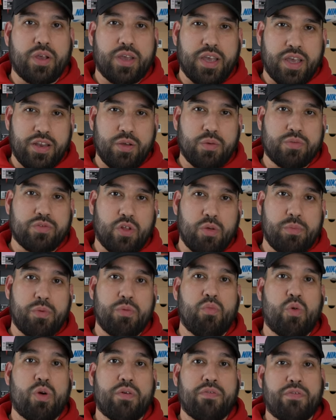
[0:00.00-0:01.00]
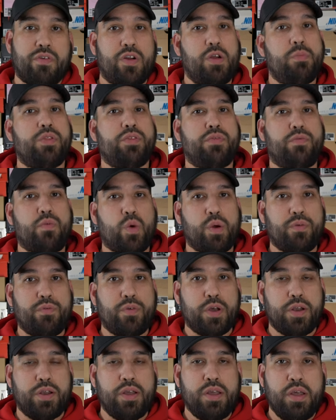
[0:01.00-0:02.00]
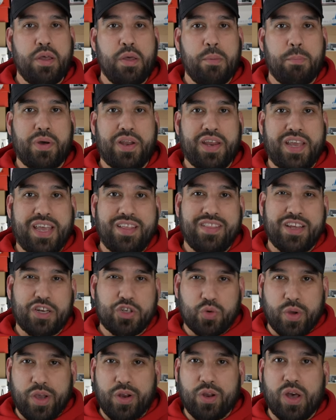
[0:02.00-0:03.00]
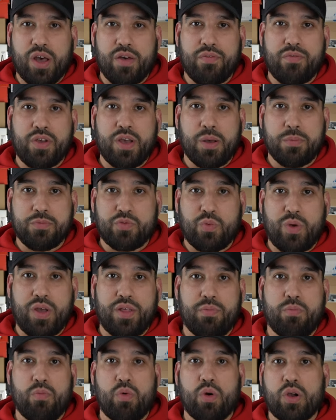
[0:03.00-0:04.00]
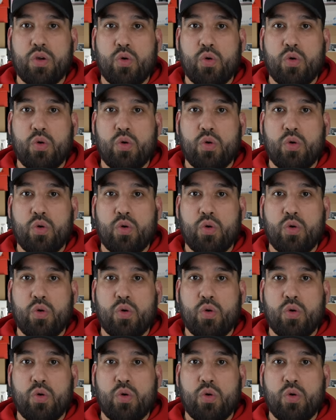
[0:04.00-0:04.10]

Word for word: Again, it was a little bit more firm in the forefoot, but again, that trade-off comes with more